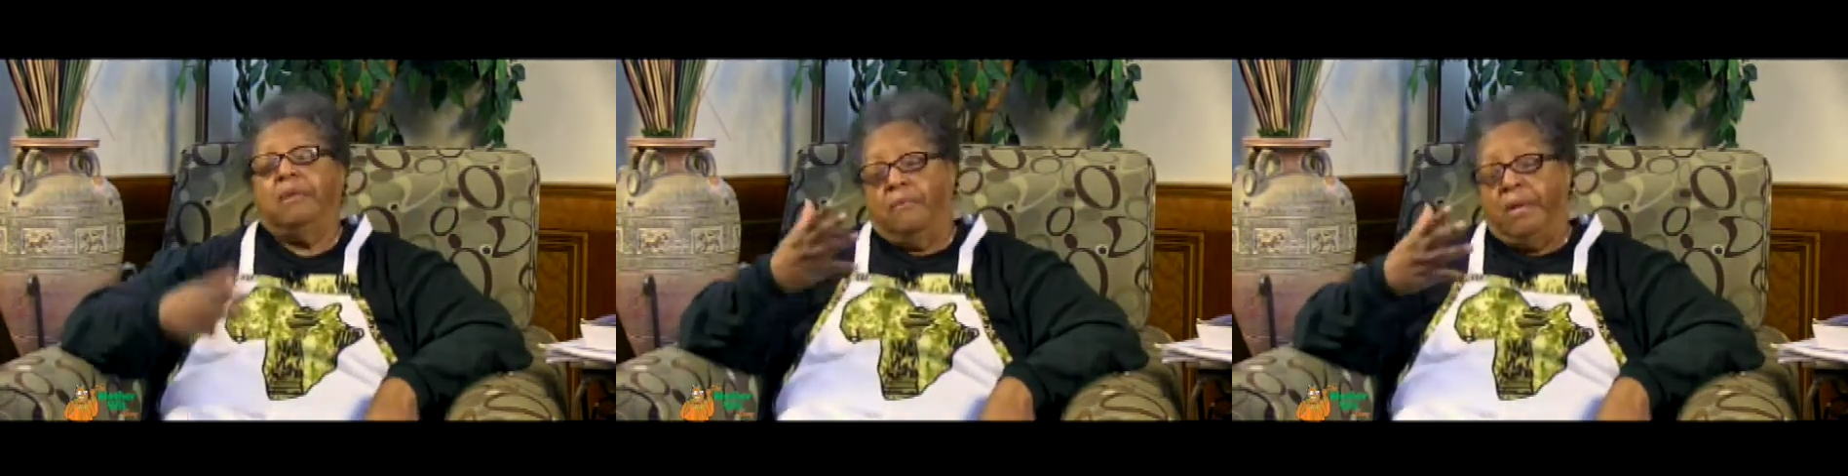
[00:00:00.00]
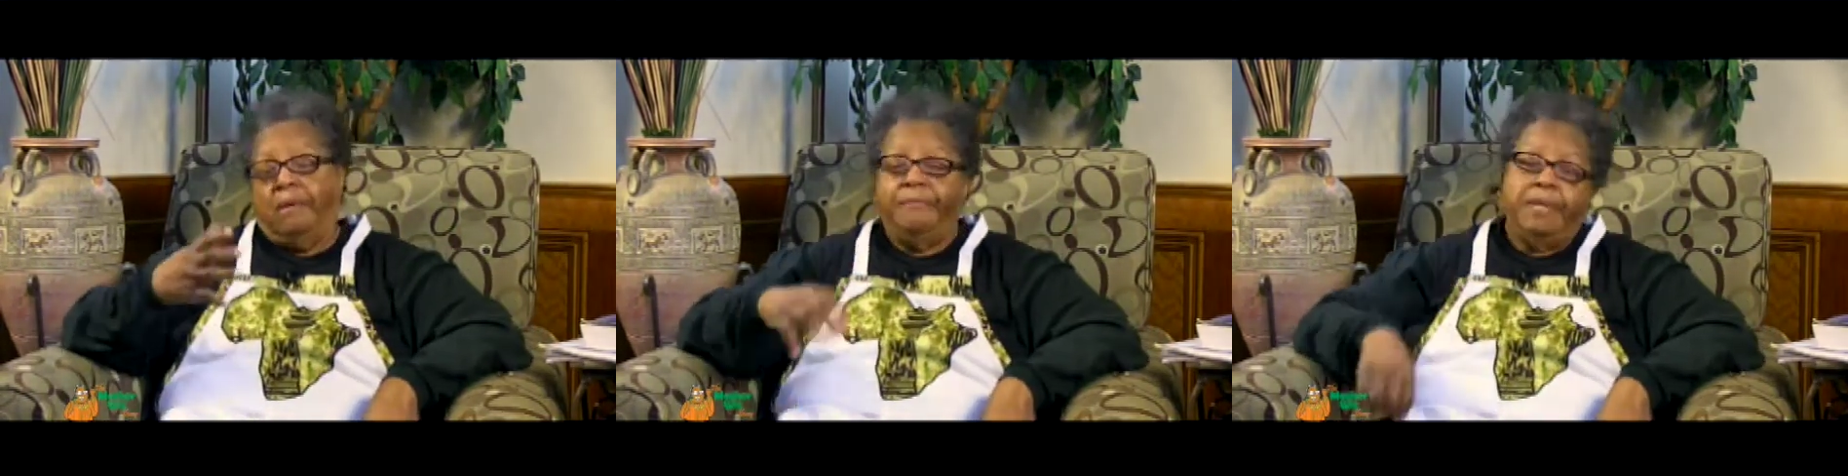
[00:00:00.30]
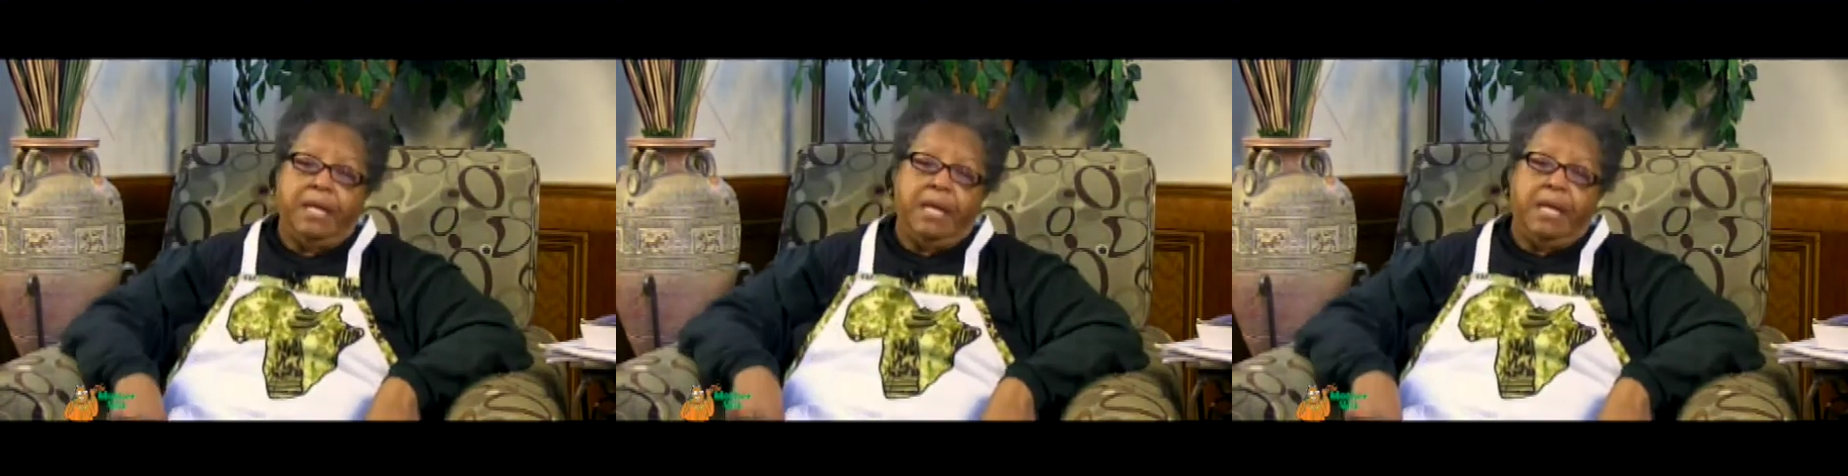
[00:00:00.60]
Well,
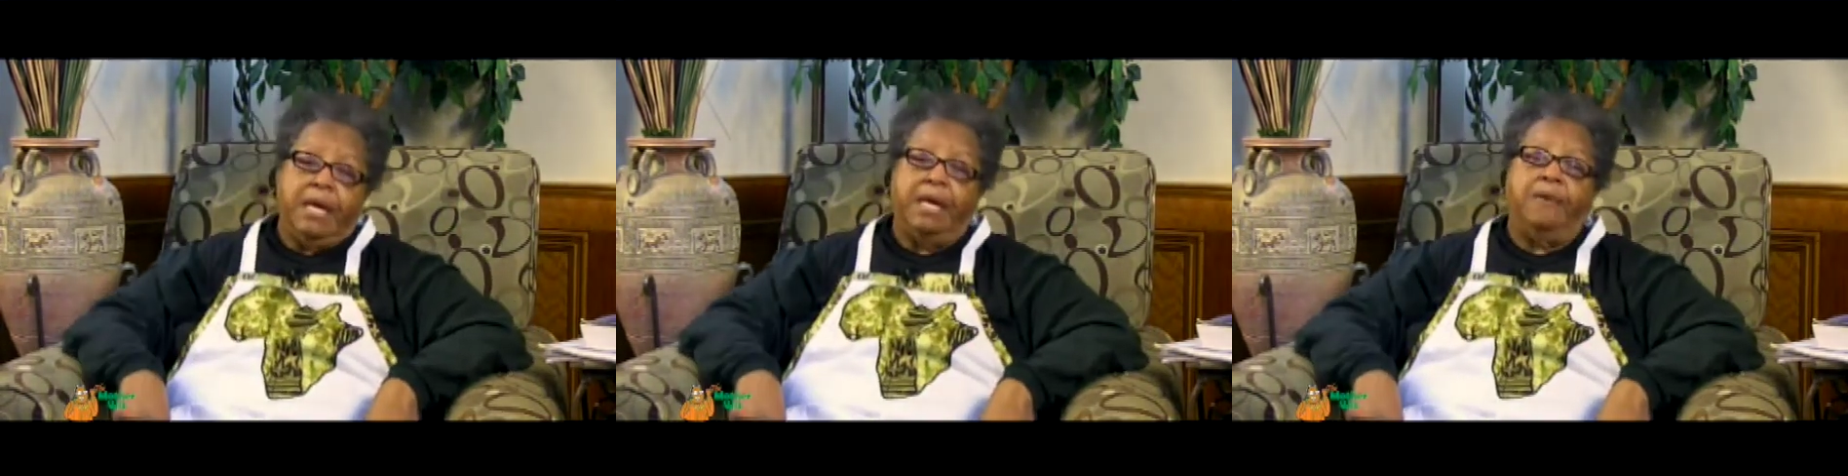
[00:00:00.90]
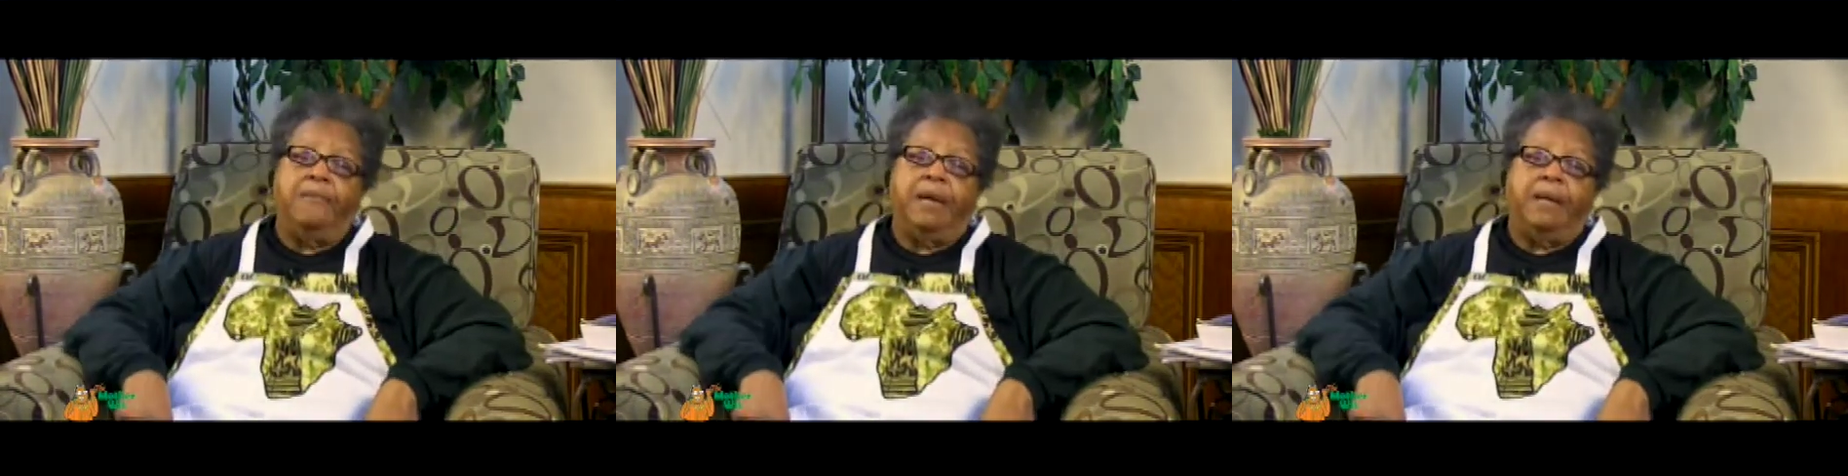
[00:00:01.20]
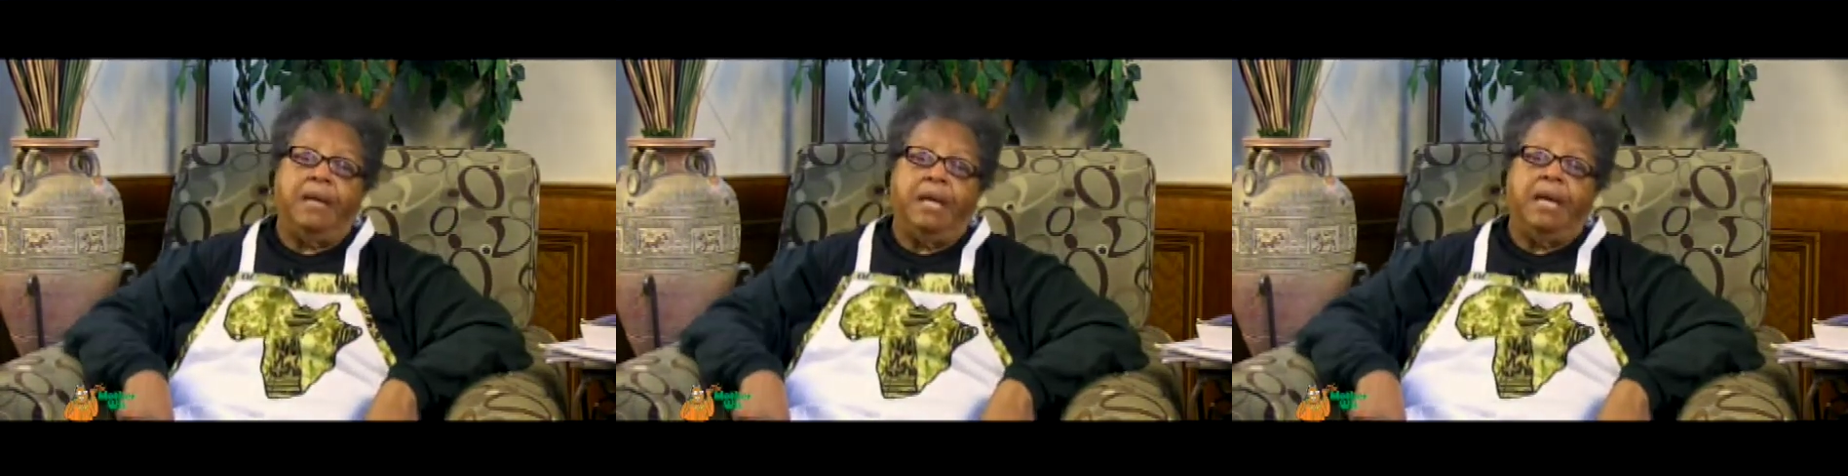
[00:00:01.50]

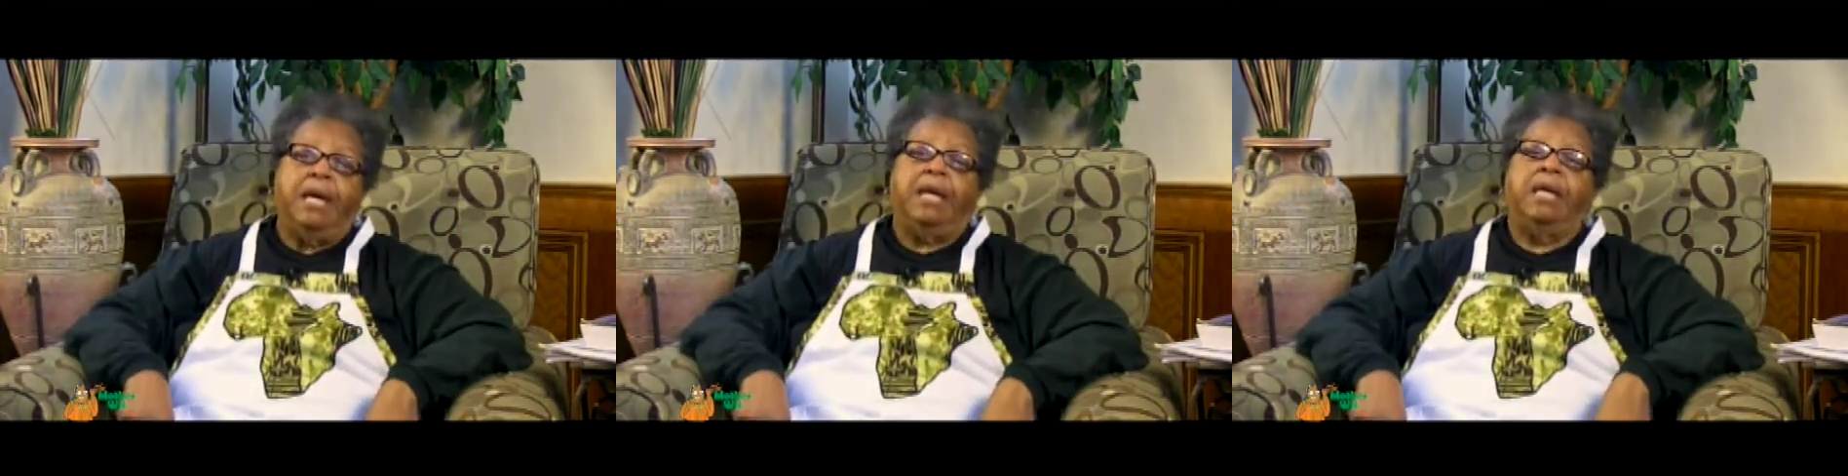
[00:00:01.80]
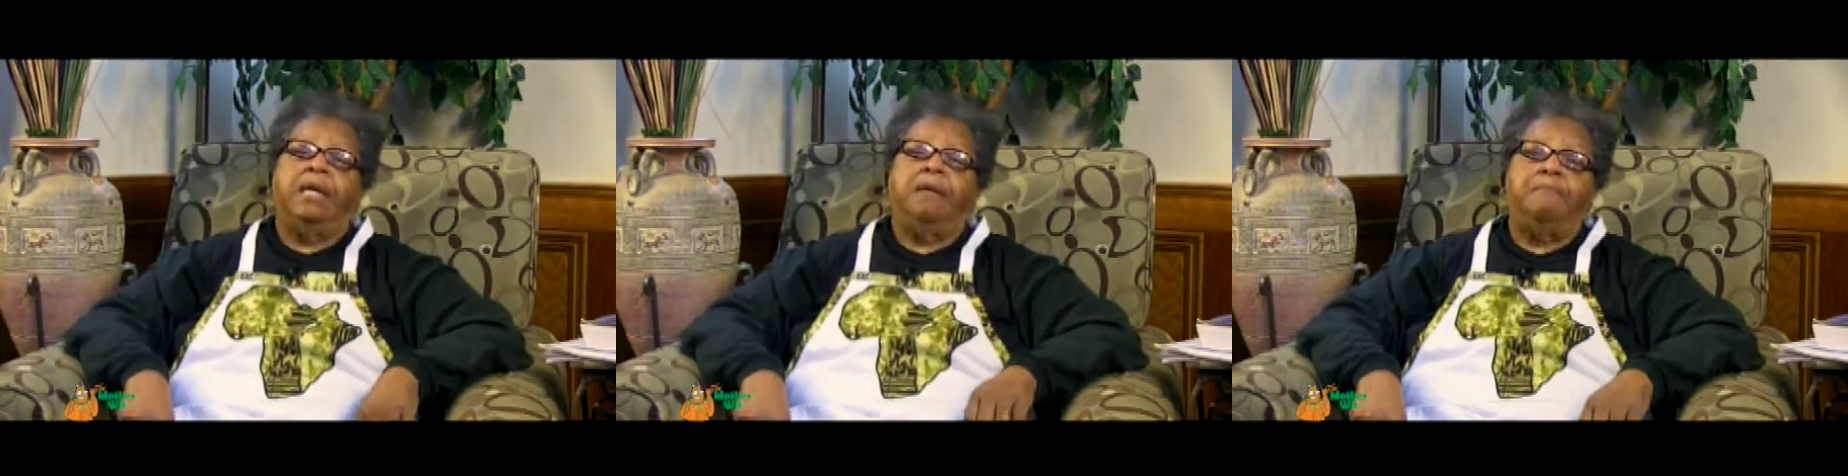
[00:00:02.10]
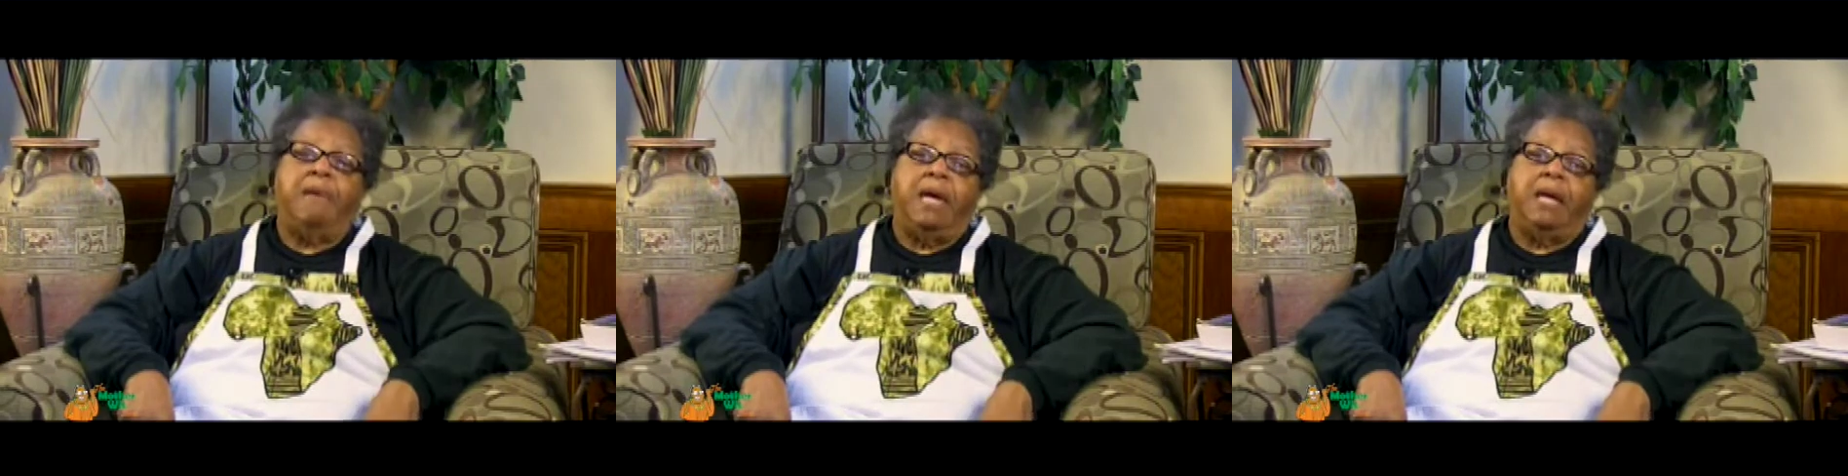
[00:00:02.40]
anyway, he didn't get
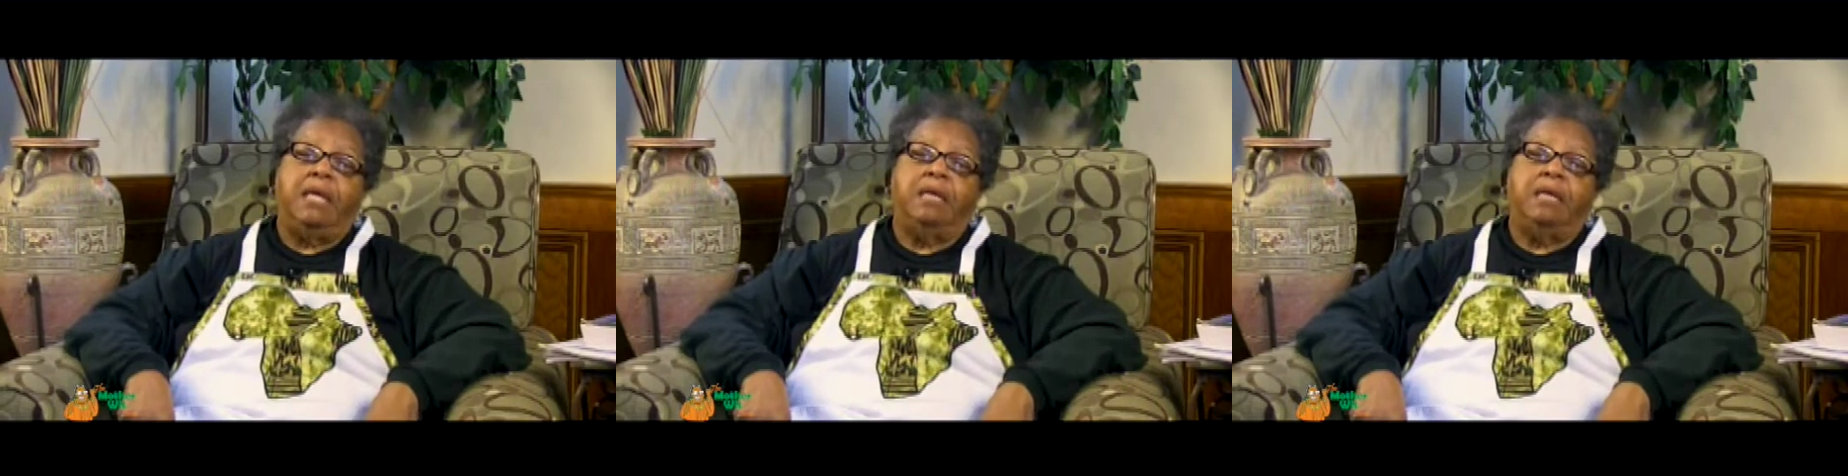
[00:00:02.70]
mad.